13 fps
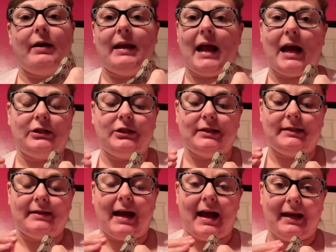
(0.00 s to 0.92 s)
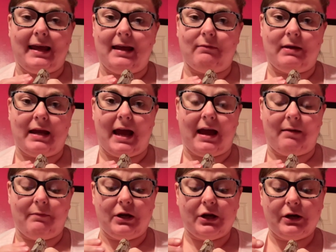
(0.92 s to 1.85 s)
and I can't be
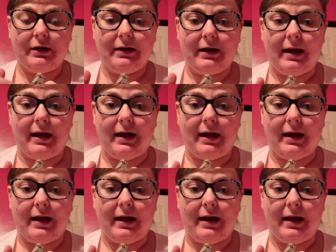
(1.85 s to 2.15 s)
happier.